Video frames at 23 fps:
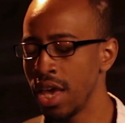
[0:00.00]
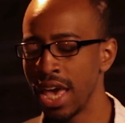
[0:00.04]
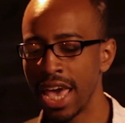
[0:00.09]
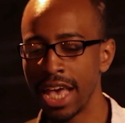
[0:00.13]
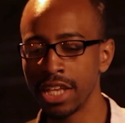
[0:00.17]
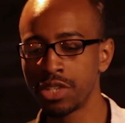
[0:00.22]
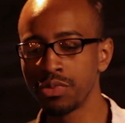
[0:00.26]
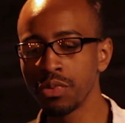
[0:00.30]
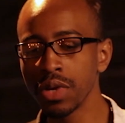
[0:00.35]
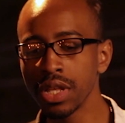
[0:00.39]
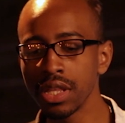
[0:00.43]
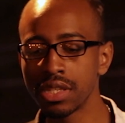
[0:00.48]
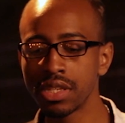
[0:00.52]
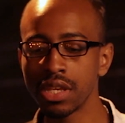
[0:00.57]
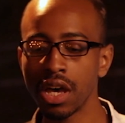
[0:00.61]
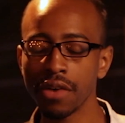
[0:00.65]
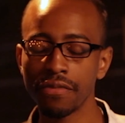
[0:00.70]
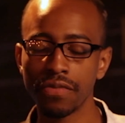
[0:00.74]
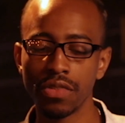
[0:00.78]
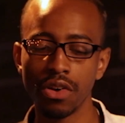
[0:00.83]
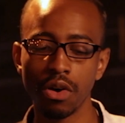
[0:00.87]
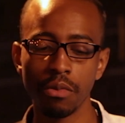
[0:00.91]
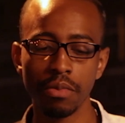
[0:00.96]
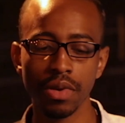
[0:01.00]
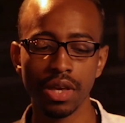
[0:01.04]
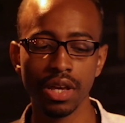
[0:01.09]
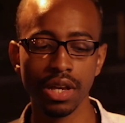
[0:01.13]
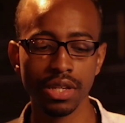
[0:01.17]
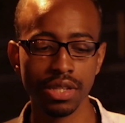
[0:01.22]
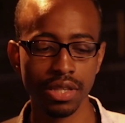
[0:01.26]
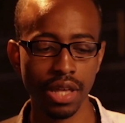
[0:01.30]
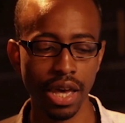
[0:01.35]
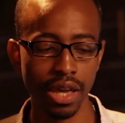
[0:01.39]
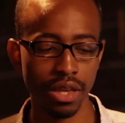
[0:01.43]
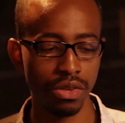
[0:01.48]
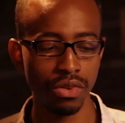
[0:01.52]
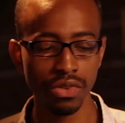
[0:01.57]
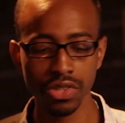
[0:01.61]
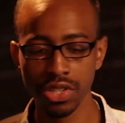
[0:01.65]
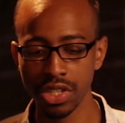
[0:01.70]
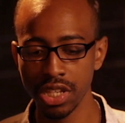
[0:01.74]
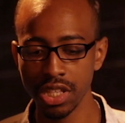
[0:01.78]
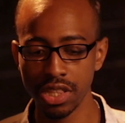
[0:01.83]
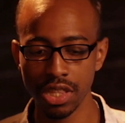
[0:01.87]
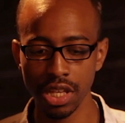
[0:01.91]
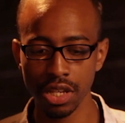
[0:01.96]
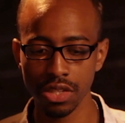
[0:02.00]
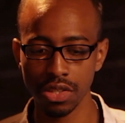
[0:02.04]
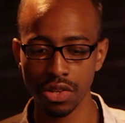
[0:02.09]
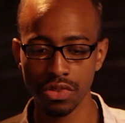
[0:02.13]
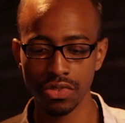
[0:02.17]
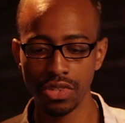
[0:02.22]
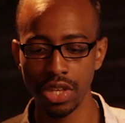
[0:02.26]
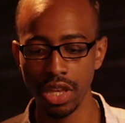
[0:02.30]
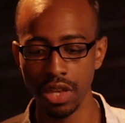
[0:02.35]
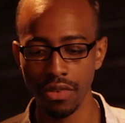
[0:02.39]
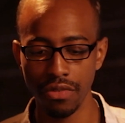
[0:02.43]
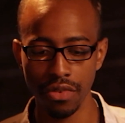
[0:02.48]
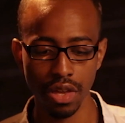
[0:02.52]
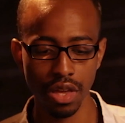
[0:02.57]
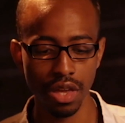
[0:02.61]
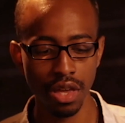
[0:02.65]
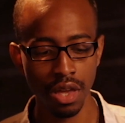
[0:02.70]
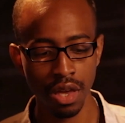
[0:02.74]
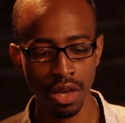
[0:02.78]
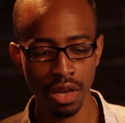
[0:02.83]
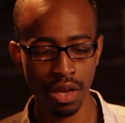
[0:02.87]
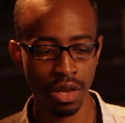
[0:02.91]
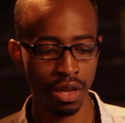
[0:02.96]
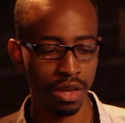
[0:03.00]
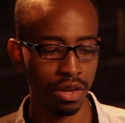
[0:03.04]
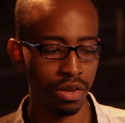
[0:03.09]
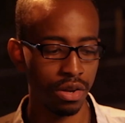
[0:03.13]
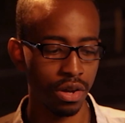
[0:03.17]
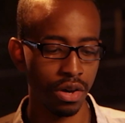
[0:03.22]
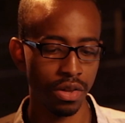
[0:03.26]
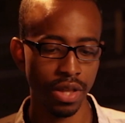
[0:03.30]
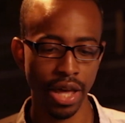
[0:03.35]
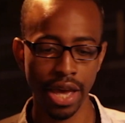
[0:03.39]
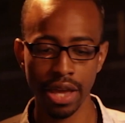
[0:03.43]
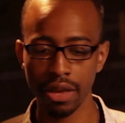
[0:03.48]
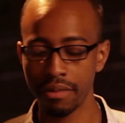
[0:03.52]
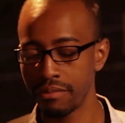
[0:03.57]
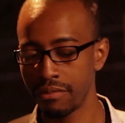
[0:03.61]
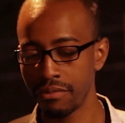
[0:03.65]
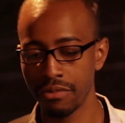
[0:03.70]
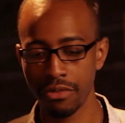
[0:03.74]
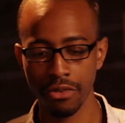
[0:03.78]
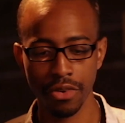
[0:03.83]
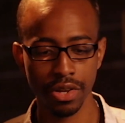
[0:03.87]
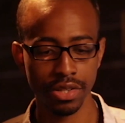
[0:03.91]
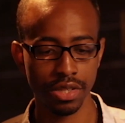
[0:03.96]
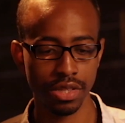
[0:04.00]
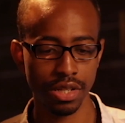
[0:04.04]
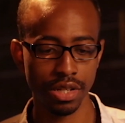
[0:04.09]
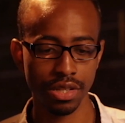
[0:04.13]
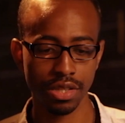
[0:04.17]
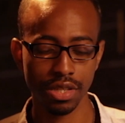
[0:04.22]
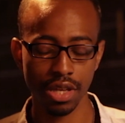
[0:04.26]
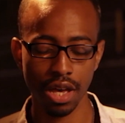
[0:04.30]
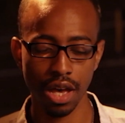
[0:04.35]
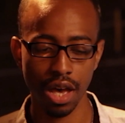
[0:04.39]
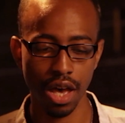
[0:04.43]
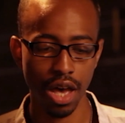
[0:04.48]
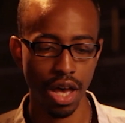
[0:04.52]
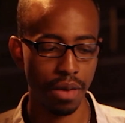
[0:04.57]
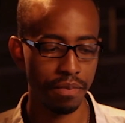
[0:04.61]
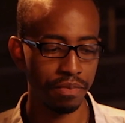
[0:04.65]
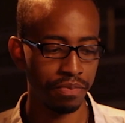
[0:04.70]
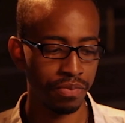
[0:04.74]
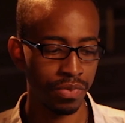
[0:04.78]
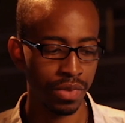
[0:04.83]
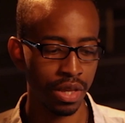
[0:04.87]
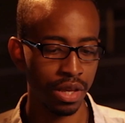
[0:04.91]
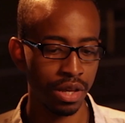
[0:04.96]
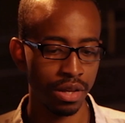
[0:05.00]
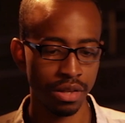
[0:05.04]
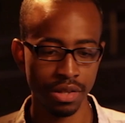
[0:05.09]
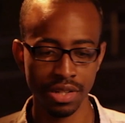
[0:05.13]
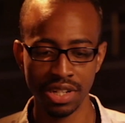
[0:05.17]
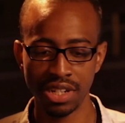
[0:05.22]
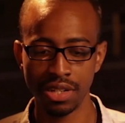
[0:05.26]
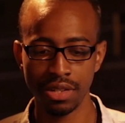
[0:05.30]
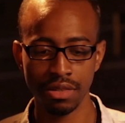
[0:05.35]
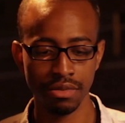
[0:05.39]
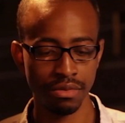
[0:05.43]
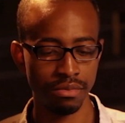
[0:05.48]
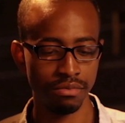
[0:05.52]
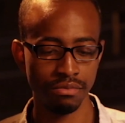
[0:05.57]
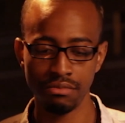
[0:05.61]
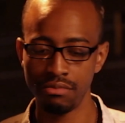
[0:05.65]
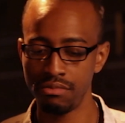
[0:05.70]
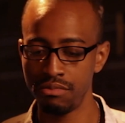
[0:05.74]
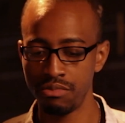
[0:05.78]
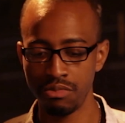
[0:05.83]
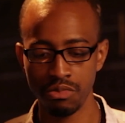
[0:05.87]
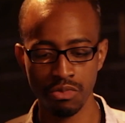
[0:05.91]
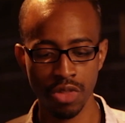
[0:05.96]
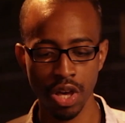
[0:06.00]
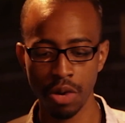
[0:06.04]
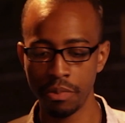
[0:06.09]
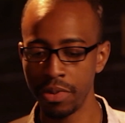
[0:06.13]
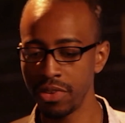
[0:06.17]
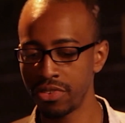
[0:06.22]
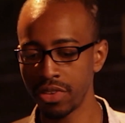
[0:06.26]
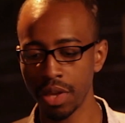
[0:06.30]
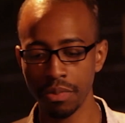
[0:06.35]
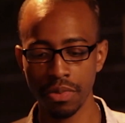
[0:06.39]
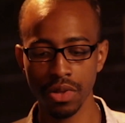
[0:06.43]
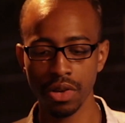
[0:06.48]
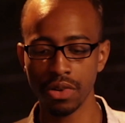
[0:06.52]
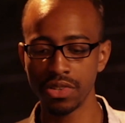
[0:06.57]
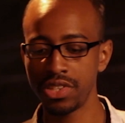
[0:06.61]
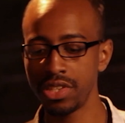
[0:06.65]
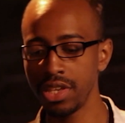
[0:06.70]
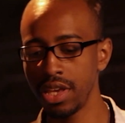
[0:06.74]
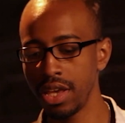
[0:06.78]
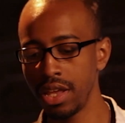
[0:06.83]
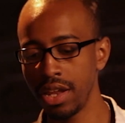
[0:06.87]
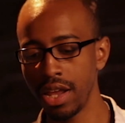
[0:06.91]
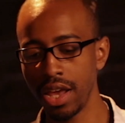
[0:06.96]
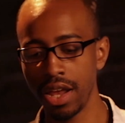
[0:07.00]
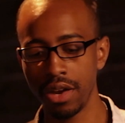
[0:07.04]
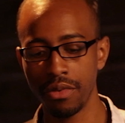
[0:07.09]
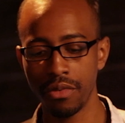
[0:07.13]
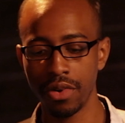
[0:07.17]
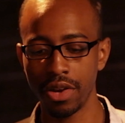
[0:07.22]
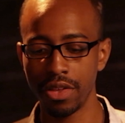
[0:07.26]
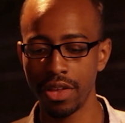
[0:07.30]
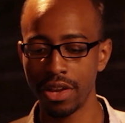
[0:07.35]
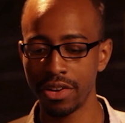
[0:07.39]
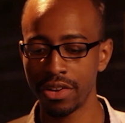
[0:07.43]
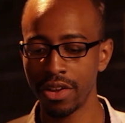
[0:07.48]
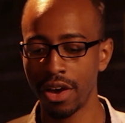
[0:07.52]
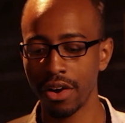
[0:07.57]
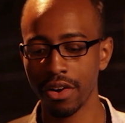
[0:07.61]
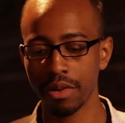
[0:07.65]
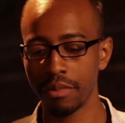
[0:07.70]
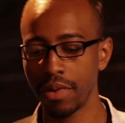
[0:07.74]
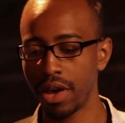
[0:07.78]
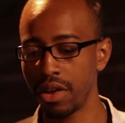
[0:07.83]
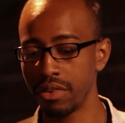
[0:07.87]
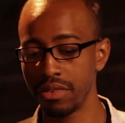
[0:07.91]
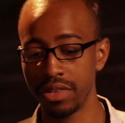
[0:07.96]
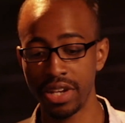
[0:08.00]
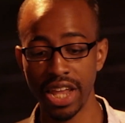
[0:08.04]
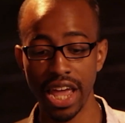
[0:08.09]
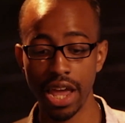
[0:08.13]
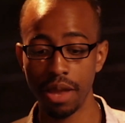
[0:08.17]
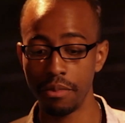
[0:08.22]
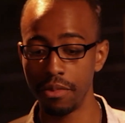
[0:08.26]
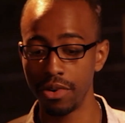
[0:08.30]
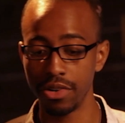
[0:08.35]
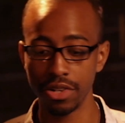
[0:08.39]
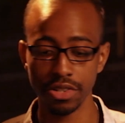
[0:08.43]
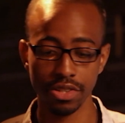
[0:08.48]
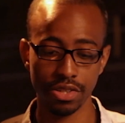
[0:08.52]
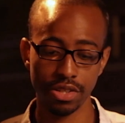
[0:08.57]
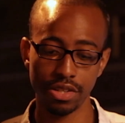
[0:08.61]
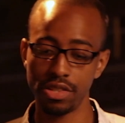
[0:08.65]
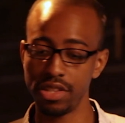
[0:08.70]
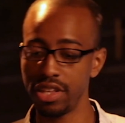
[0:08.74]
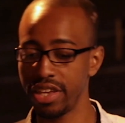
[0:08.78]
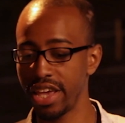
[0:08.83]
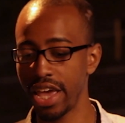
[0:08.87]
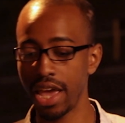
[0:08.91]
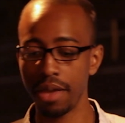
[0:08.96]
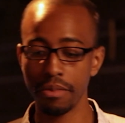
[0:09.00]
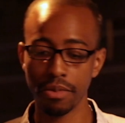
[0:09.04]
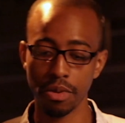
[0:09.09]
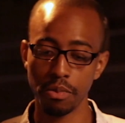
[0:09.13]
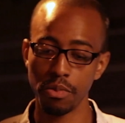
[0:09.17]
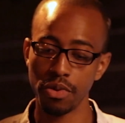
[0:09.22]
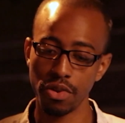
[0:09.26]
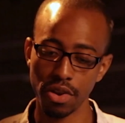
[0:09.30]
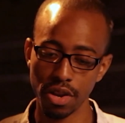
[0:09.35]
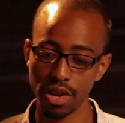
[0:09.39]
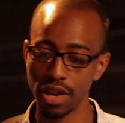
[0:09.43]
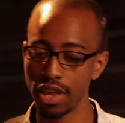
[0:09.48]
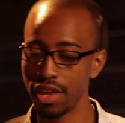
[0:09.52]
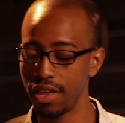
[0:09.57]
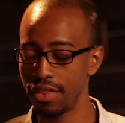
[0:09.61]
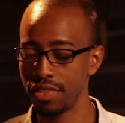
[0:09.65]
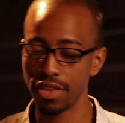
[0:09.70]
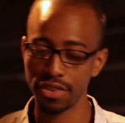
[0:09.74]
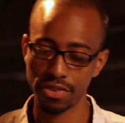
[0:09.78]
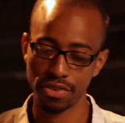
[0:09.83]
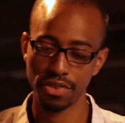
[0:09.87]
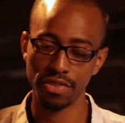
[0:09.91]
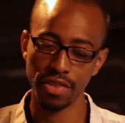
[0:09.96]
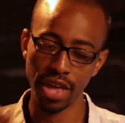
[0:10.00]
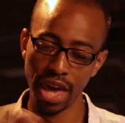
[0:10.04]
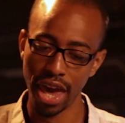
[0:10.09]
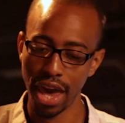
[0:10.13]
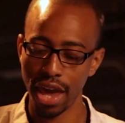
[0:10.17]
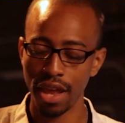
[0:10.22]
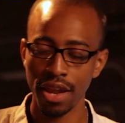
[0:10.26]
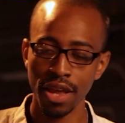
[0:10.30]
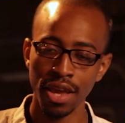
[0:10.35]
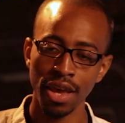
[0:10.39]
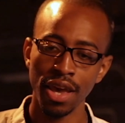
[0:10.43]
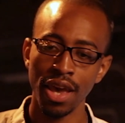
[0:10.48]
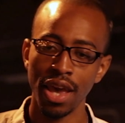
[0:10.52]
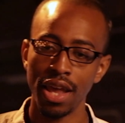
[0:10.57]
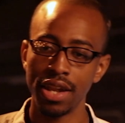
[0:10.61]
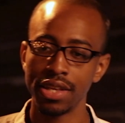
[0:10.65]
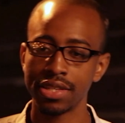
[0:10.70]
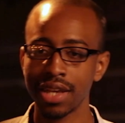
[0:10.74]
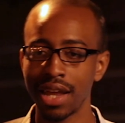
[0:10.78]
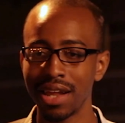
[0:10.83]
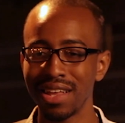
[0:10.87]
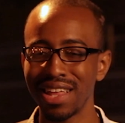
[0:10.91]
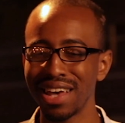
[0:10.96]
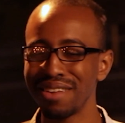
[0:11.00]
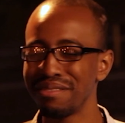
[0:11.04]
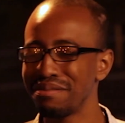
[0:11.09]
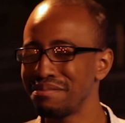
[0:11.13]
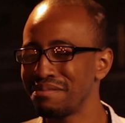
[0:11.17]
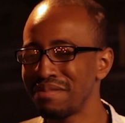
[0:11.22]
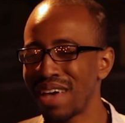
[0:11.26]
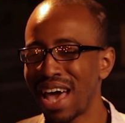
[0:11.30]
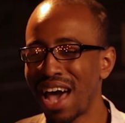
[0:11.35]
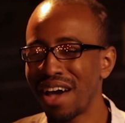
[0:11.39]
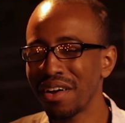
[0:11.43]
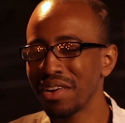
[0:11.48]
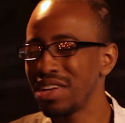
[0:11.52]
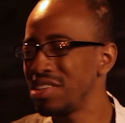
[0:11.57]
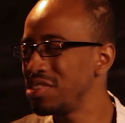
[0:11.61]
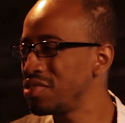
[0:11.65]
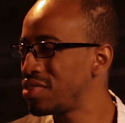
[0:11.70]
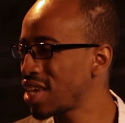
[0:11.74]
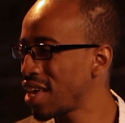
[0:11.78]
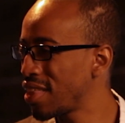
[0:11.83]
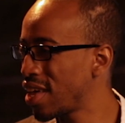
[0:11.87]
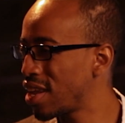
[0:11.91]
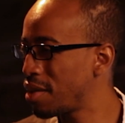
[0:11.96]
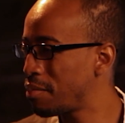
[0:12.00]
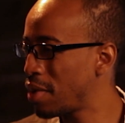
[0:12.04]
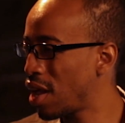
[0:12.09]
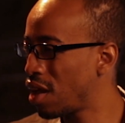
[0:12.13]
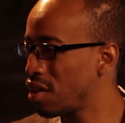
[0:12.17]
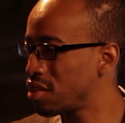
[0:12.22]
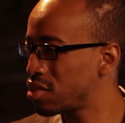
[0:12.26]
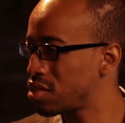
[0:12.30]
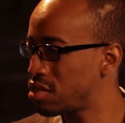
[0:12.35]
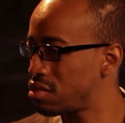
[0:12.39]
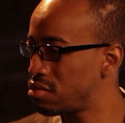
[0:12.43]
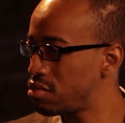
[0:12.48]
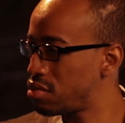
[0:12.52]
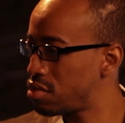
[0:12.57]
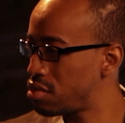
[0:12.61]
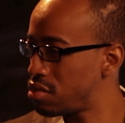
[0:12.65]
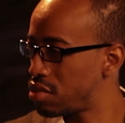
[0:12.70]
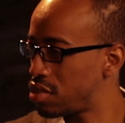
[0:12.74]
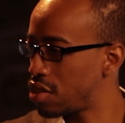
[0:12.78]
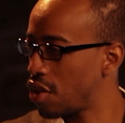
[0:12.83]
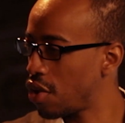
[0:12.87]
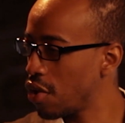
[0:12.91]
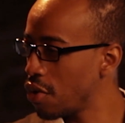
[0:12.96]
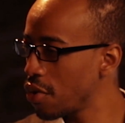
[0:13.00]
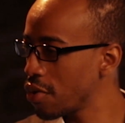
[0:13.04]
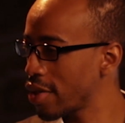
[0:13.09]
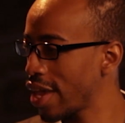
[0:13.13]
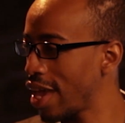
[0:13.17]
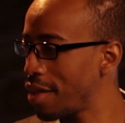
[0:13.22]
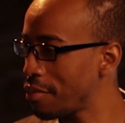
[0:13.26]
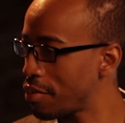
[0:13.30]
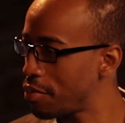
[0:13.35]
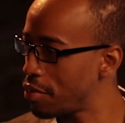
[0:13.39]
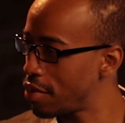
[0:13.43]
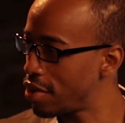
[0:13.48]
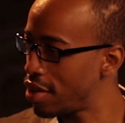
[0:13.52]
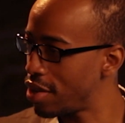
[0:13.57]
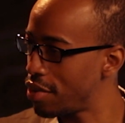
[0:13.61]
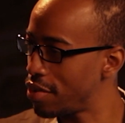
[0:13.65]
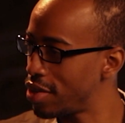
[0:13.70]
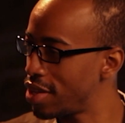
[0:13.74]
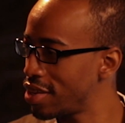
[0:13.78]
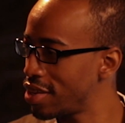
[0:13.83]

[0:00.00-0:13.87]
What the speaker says: it's really tough though, because like you'll see things on TV, like for instance, there'll be something on CNN where they're talking about gamers and the game community and this and that, and it's kind of like, how can you say that about the whole game community?